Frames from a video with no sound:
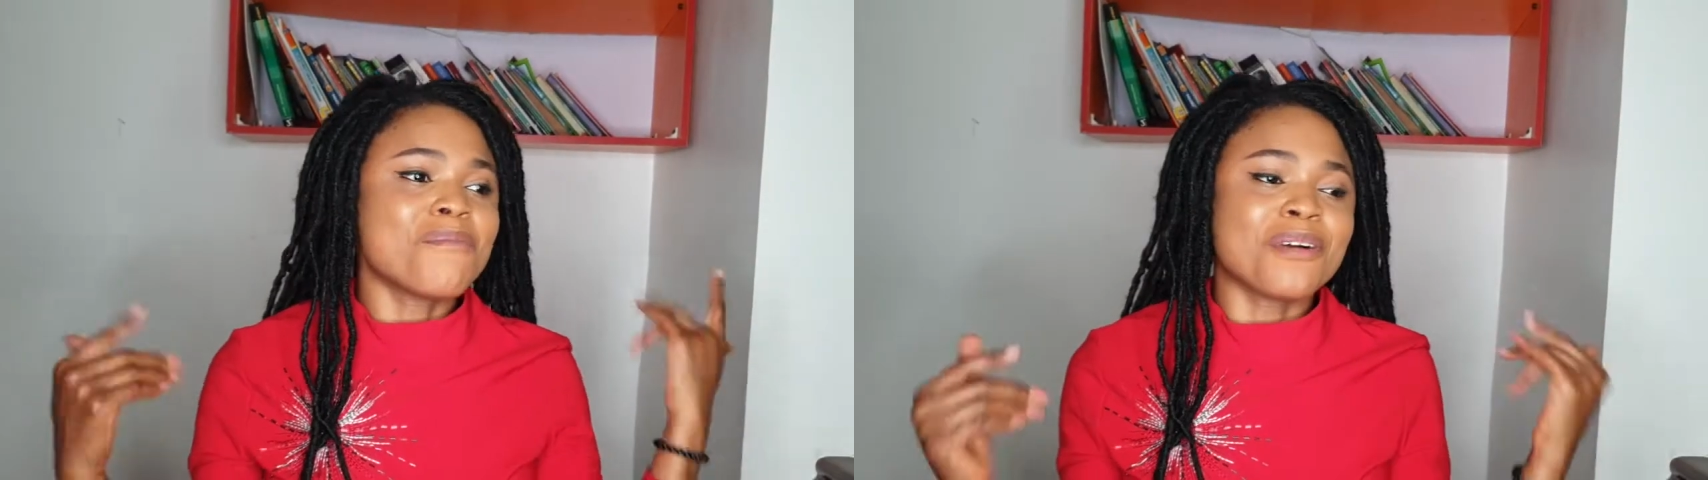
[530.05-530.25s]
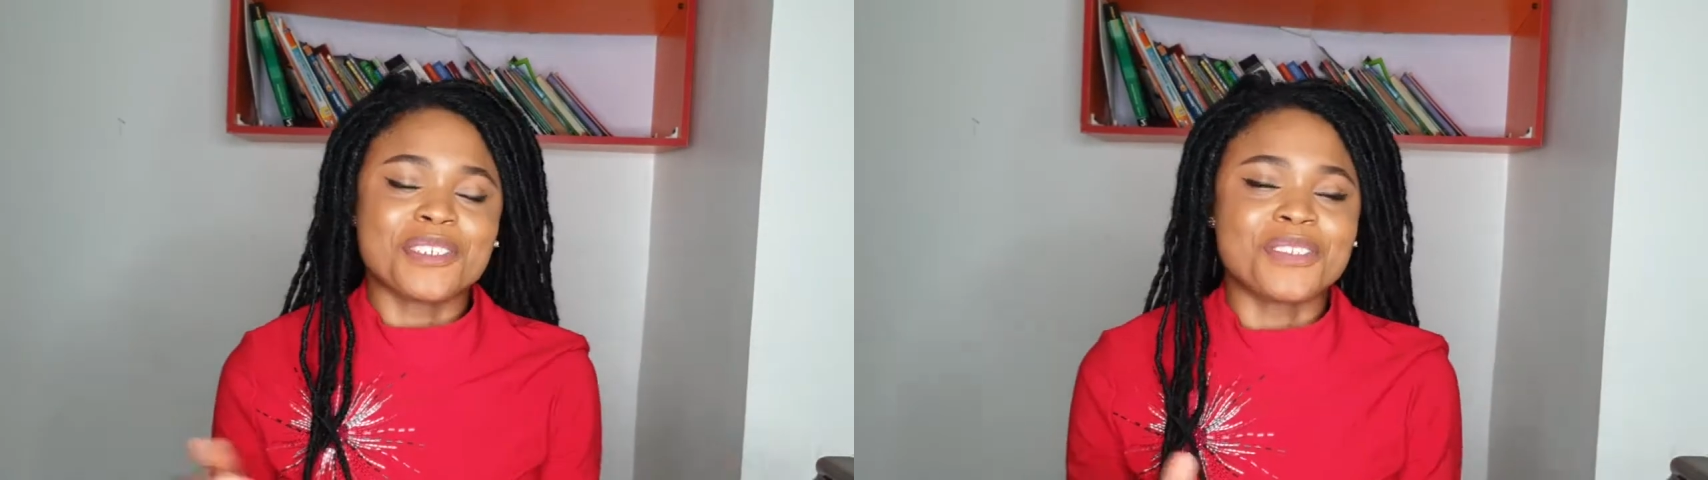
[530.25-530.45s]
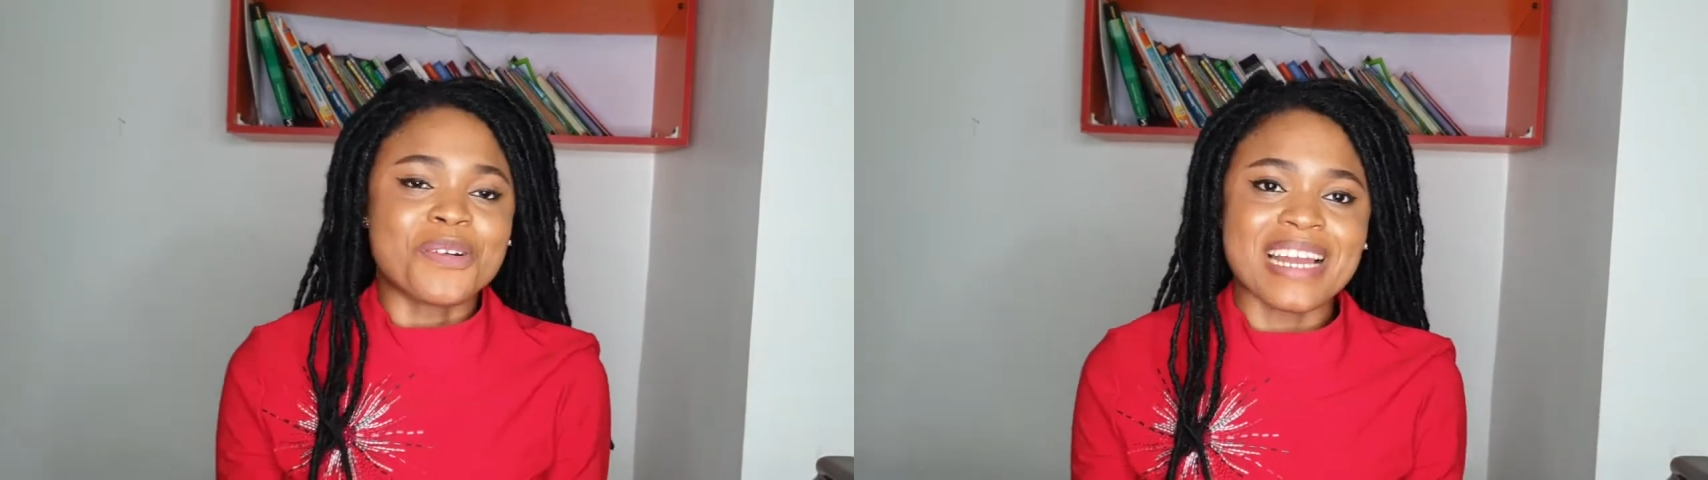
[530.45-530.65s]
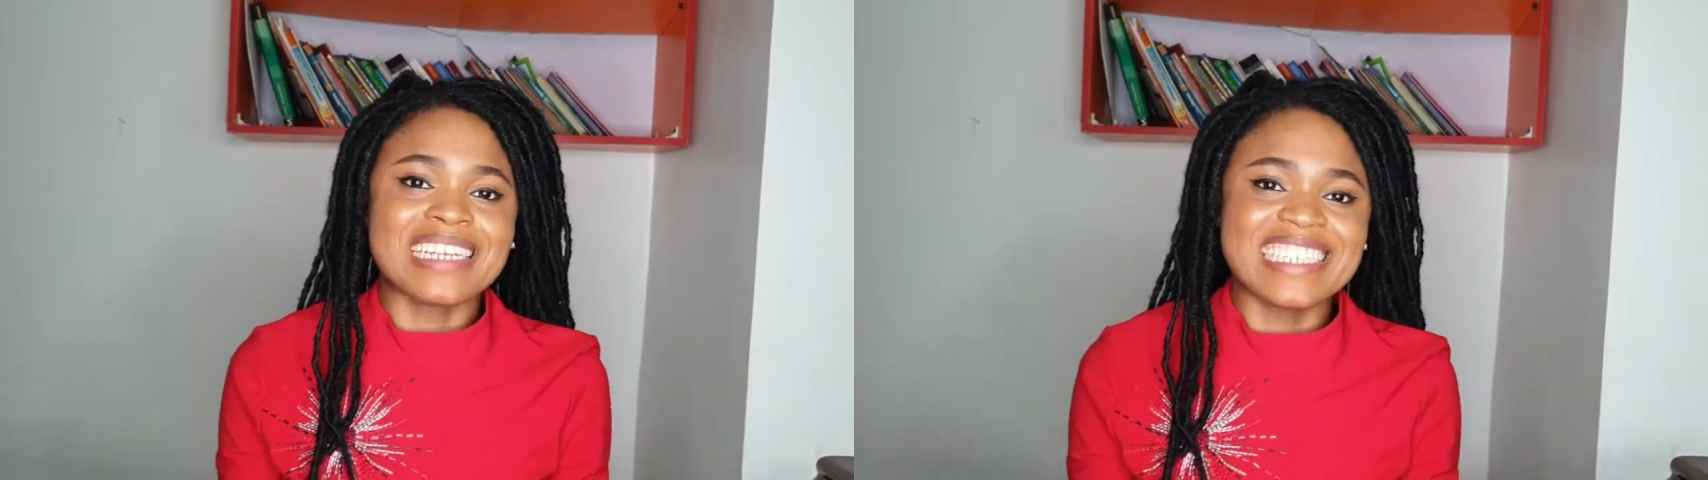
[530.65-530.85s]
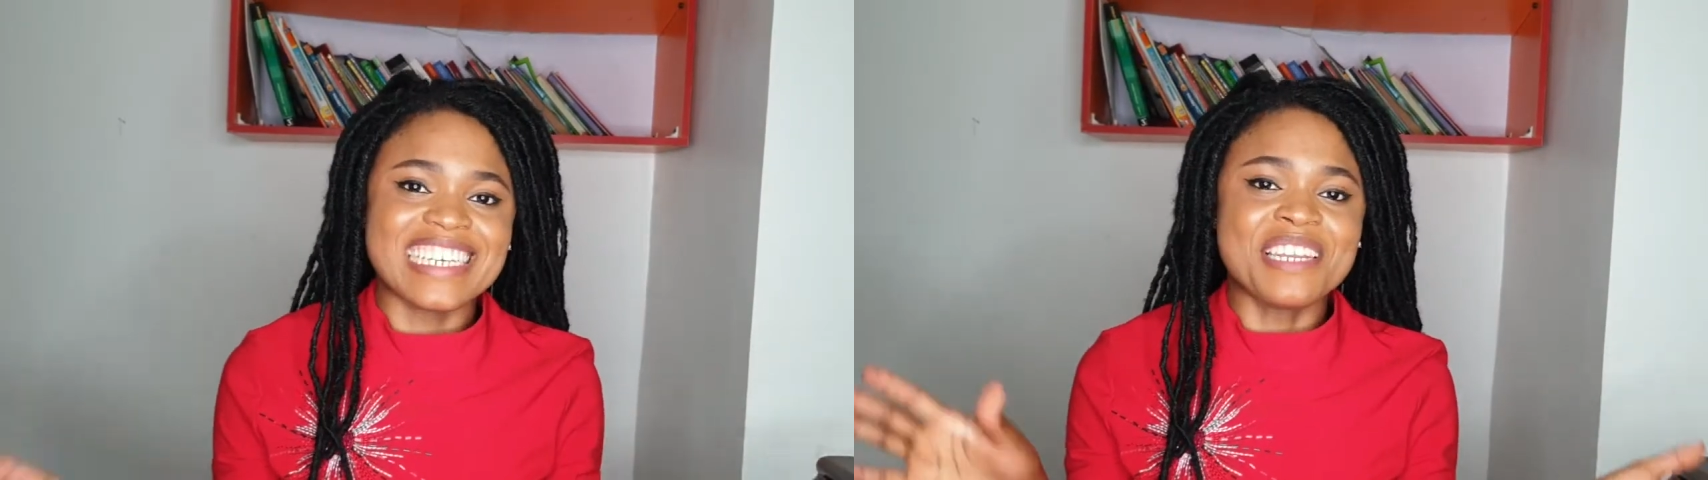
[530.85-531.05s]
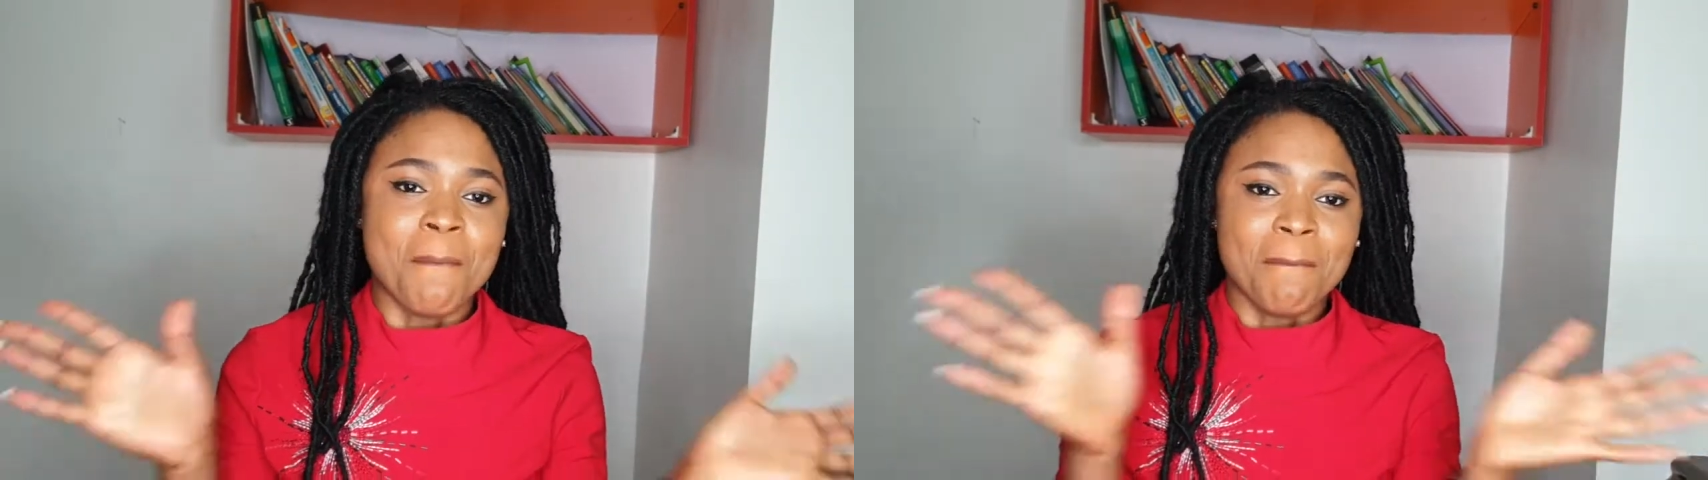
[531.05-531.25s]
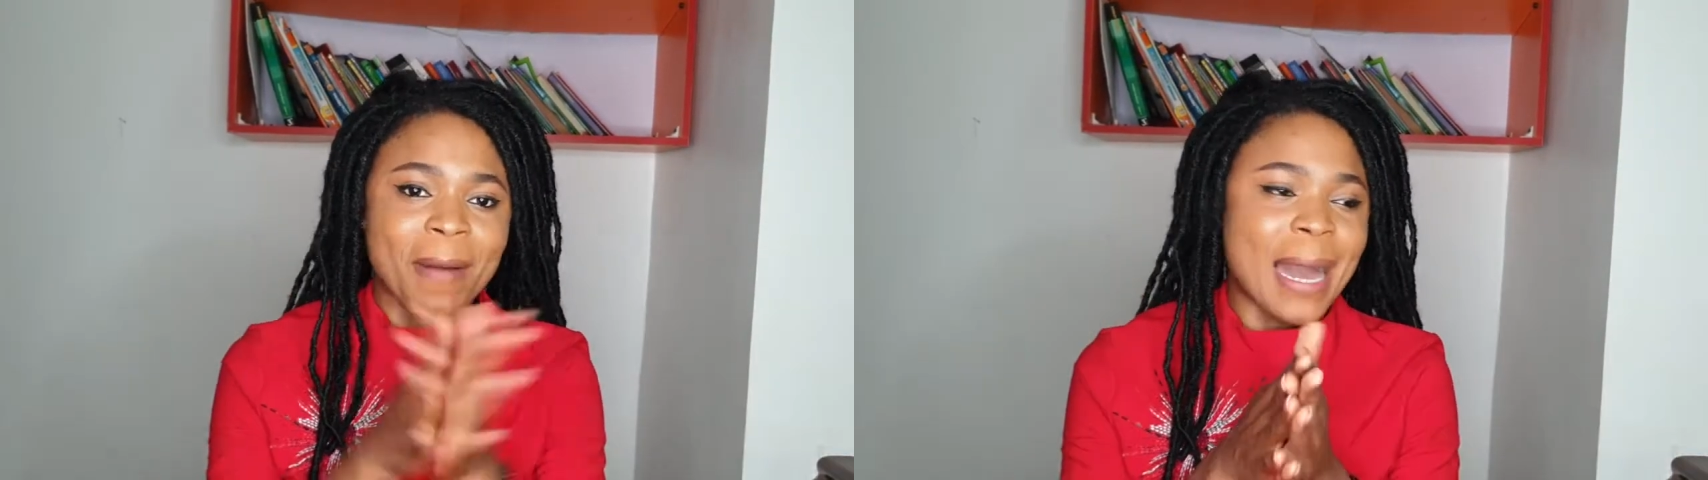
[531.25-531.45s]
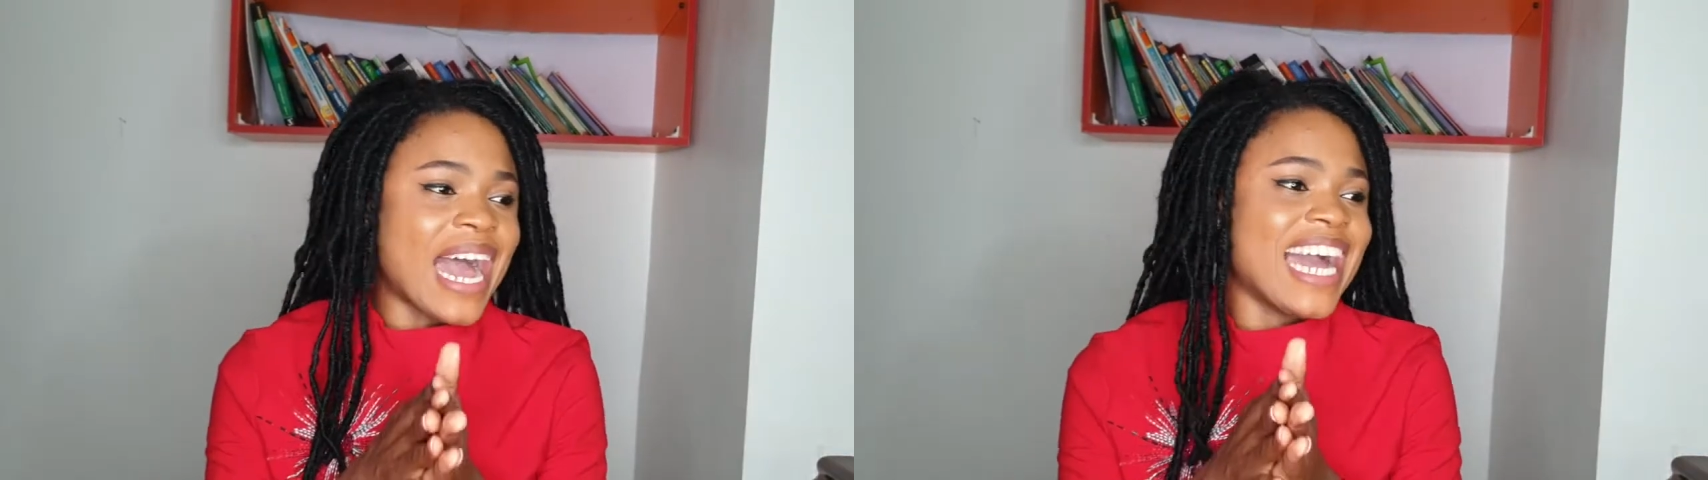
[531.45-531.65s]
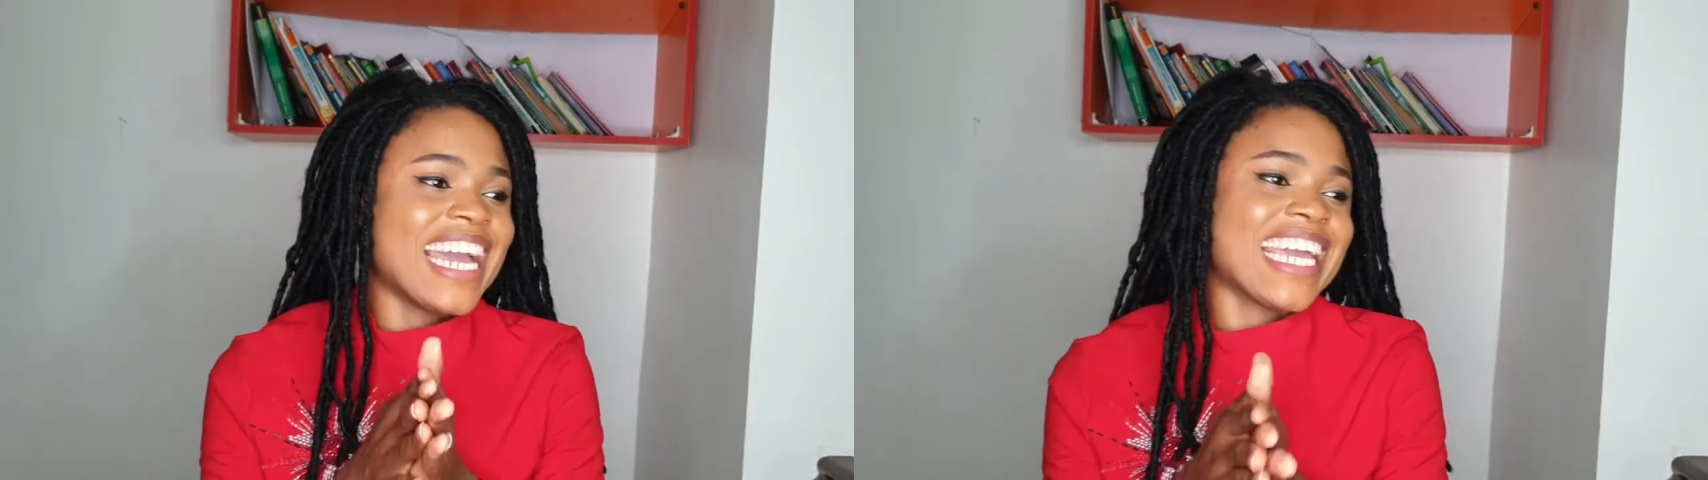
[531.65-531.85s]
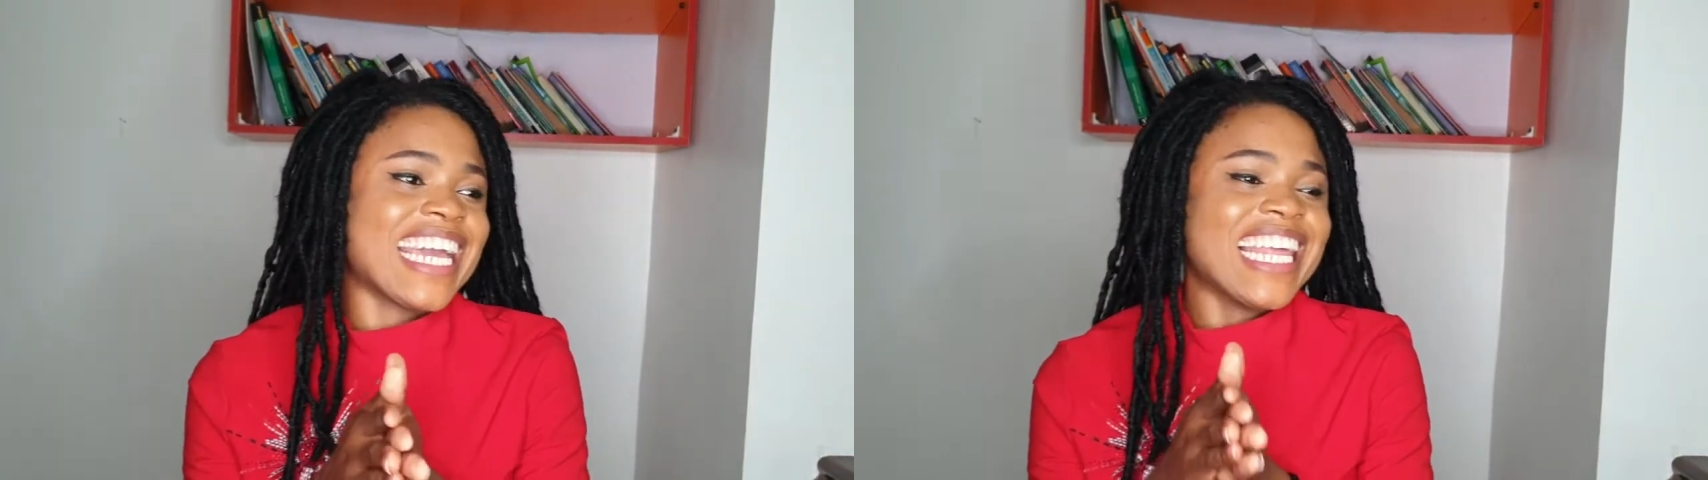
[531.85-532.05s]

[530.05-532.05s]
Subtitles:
moisturizing my